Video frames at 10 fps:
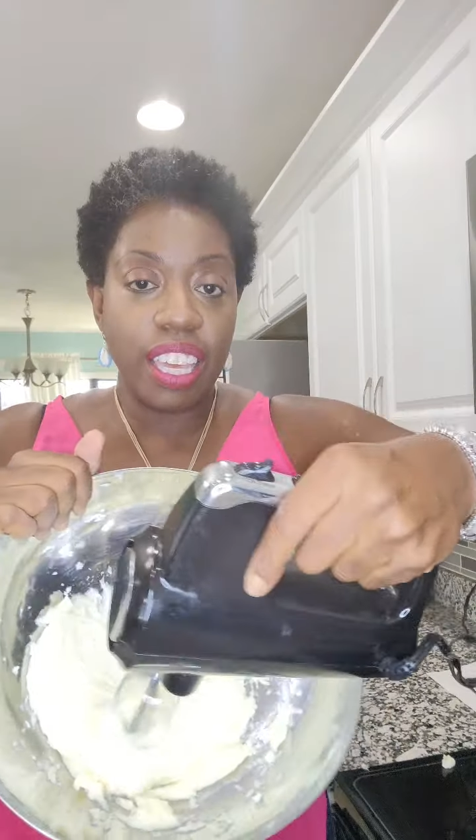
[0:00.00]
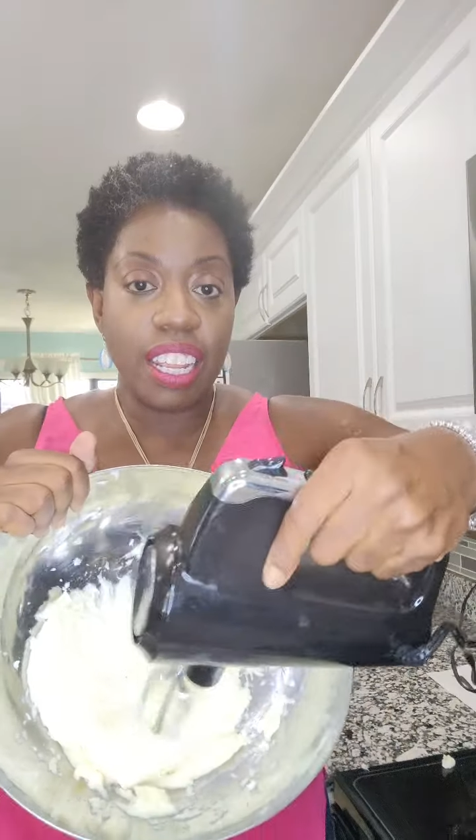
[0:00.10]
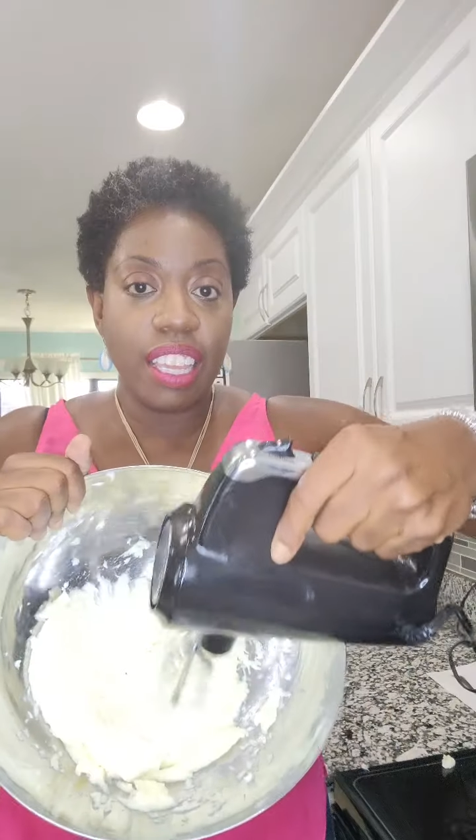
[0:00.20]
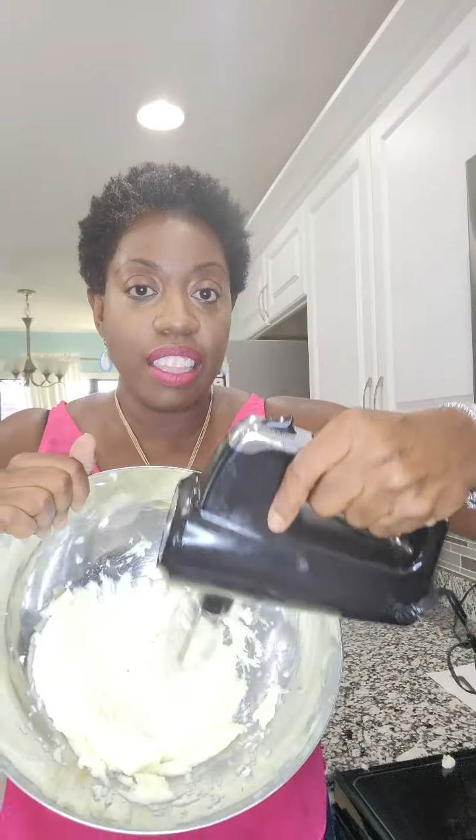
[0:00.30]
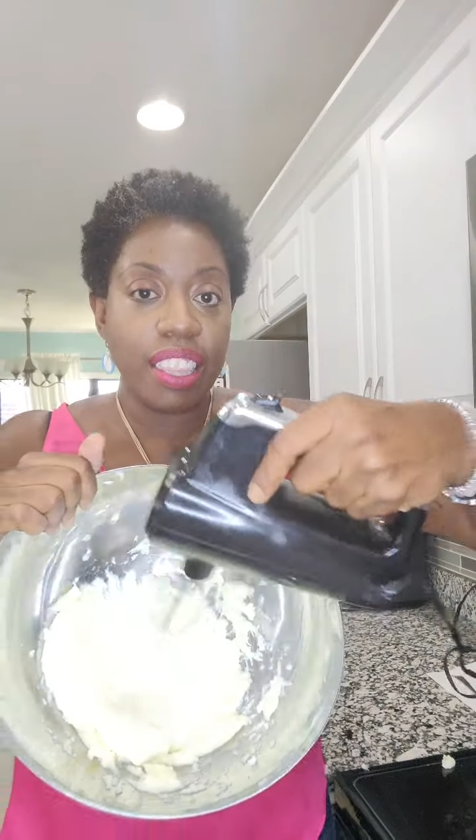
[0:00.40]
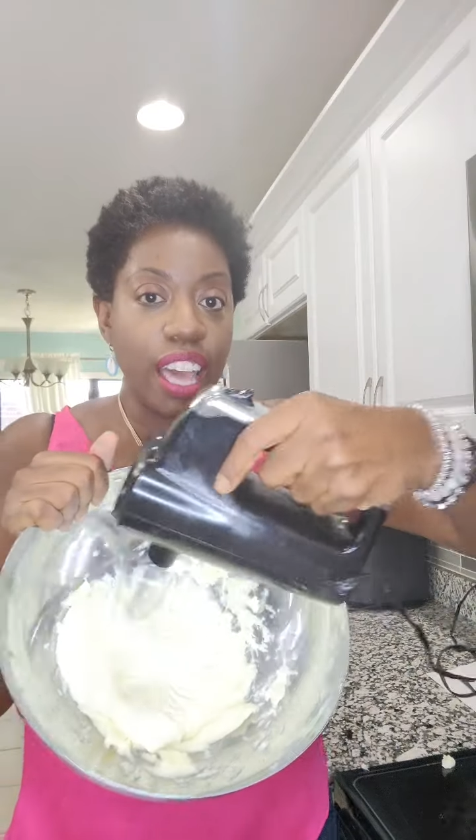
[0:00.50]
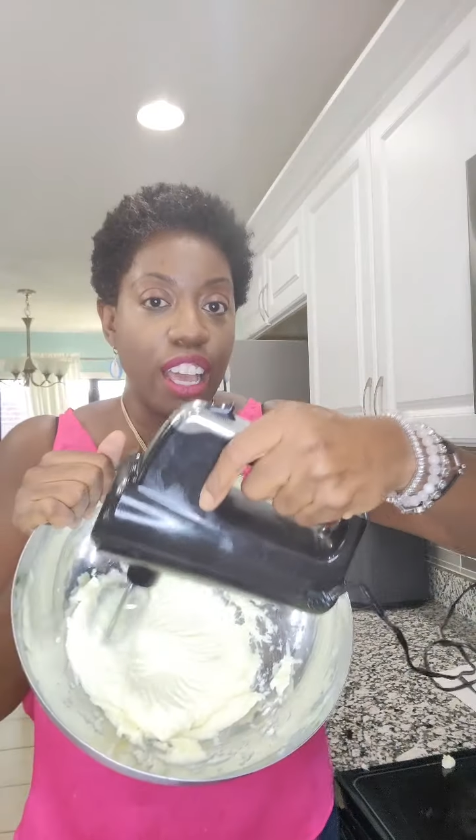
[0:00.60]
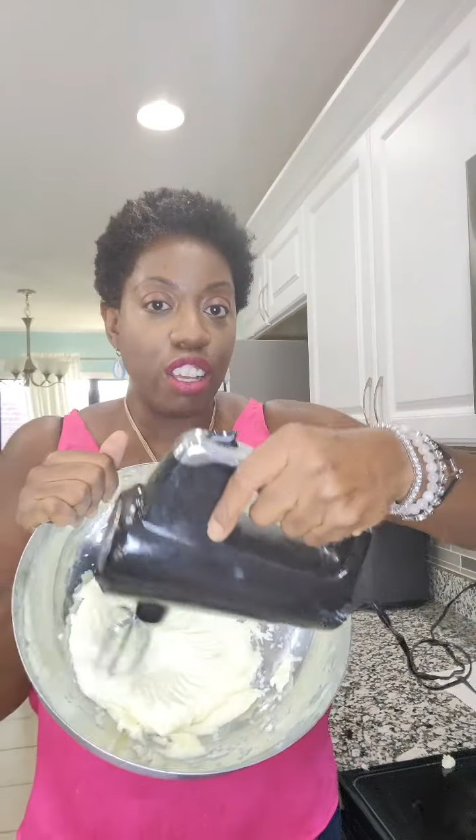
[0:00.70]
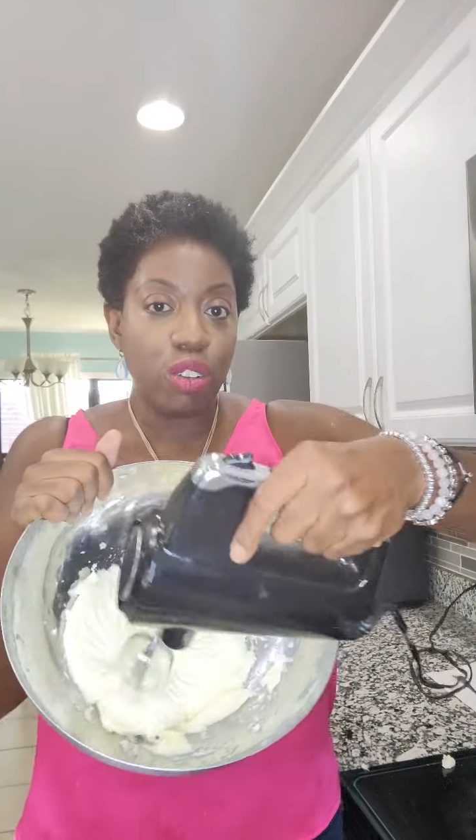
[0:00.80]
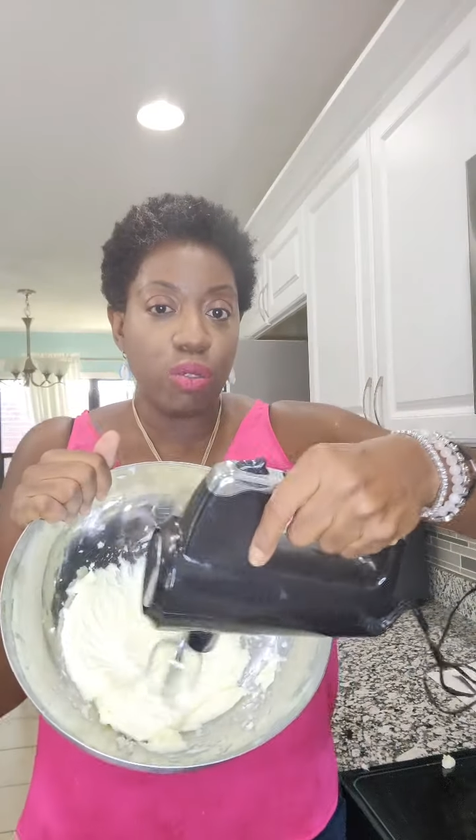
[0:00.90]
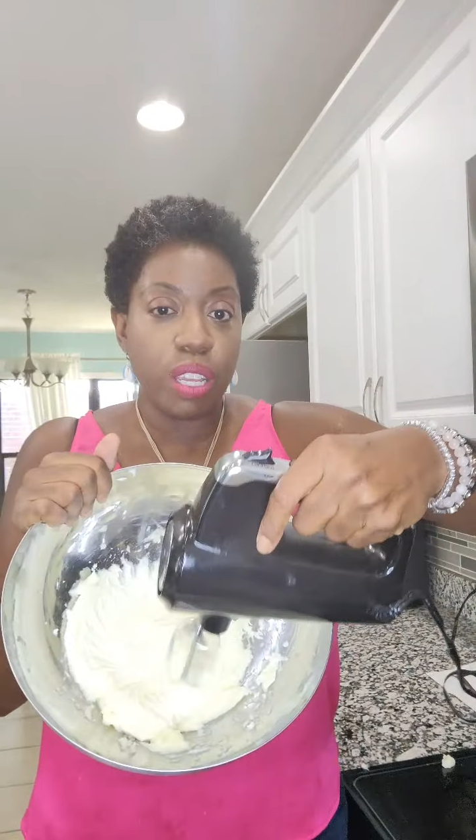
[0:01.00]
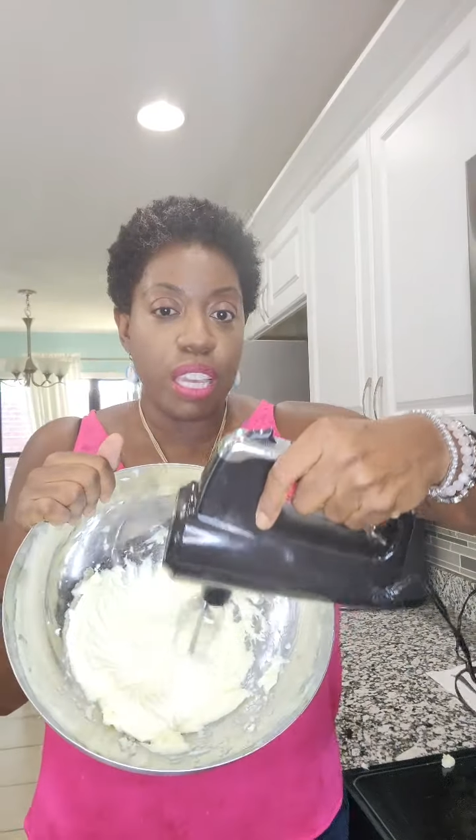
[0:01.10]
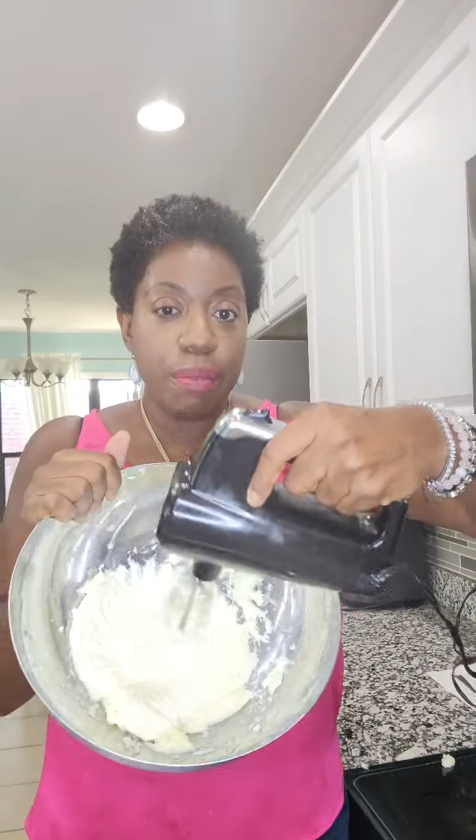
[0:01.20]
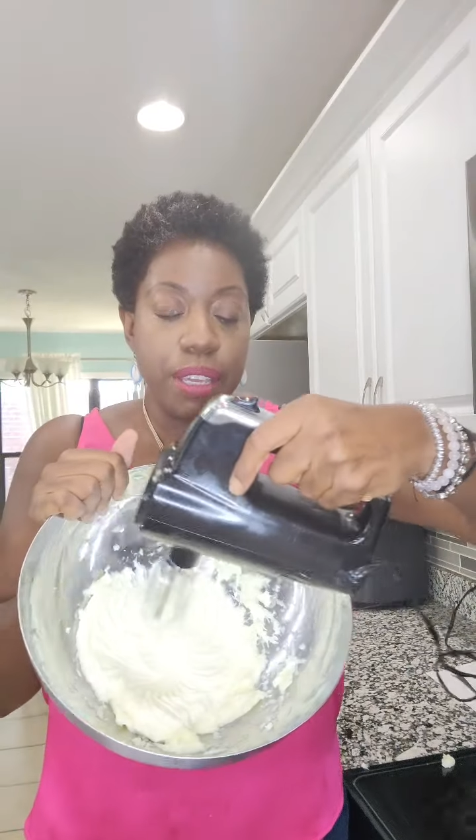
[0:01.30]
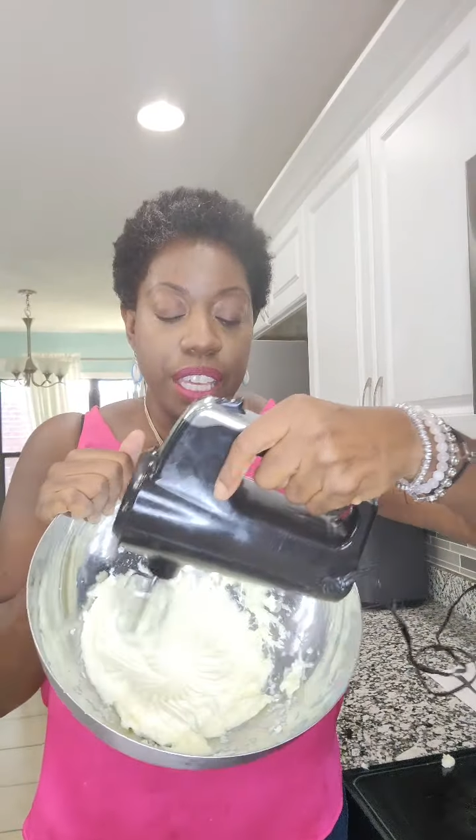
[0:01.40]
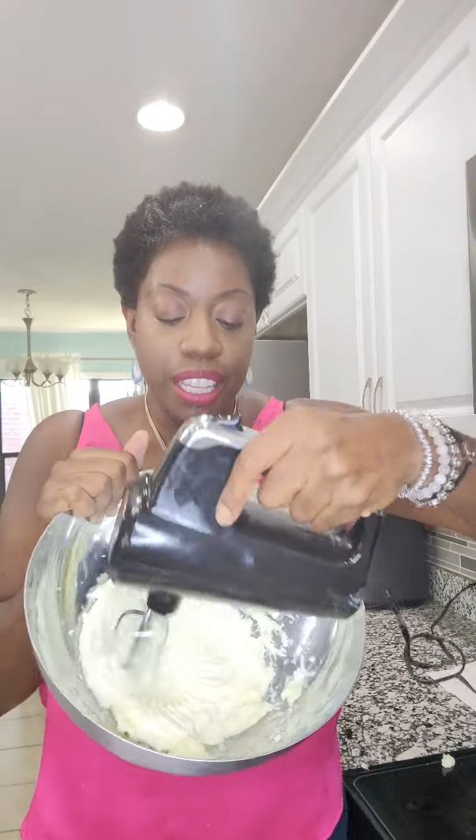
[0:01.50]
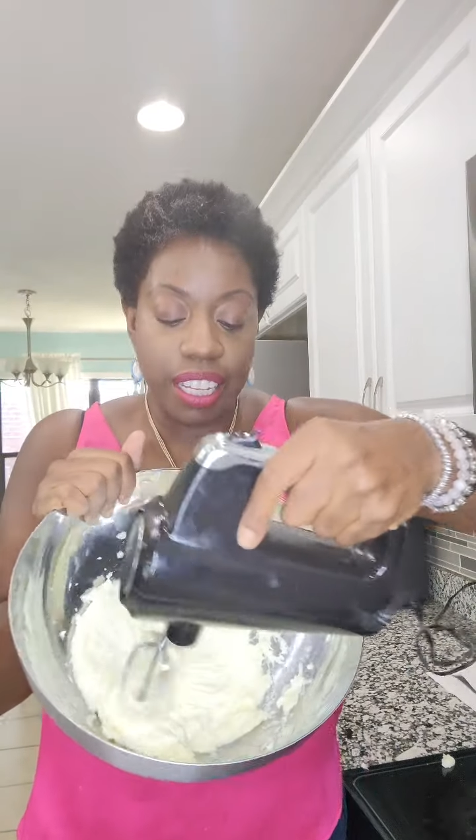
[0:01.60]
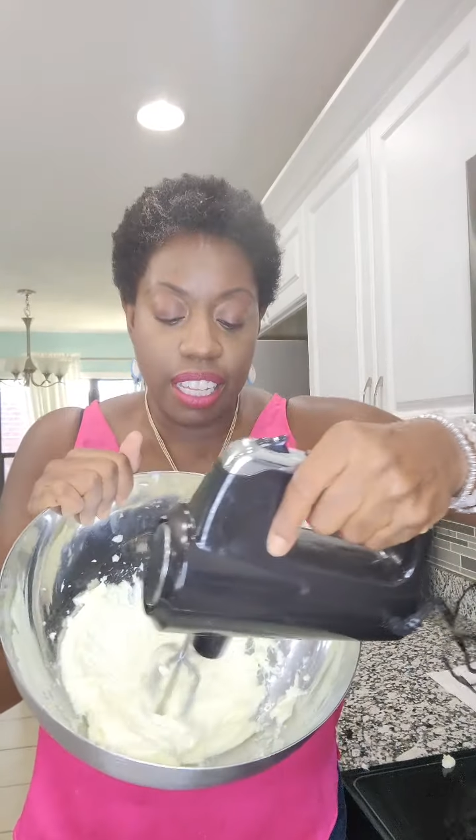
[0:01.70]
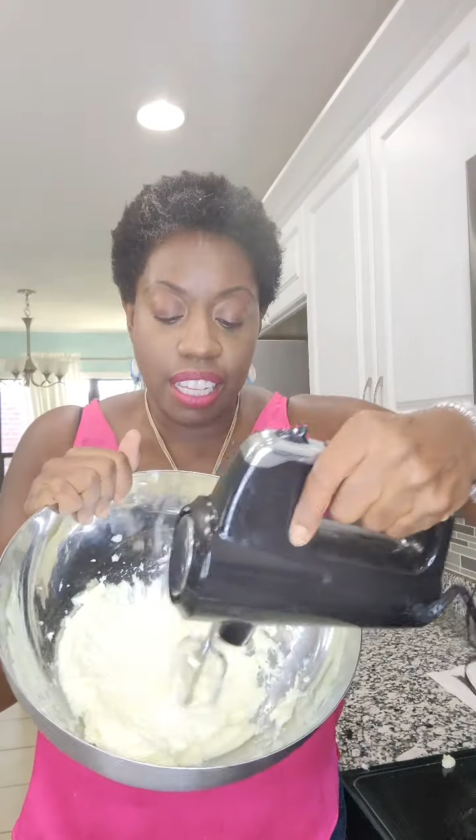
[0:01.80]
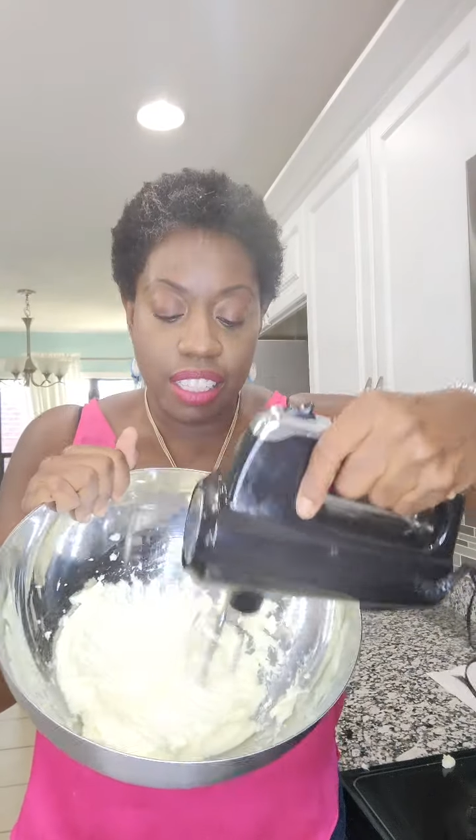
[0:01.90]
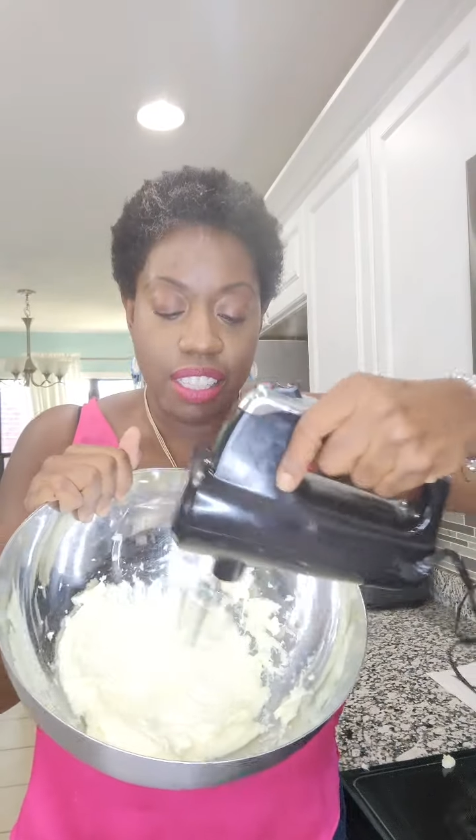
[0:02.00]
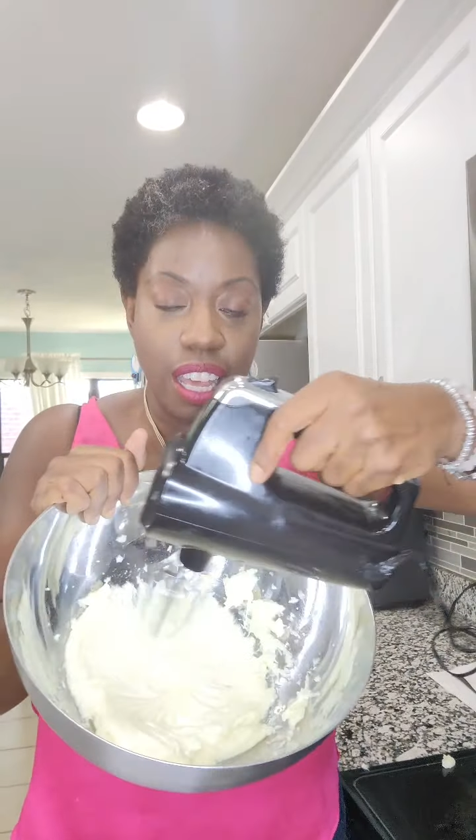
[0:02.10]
getting that creaminess,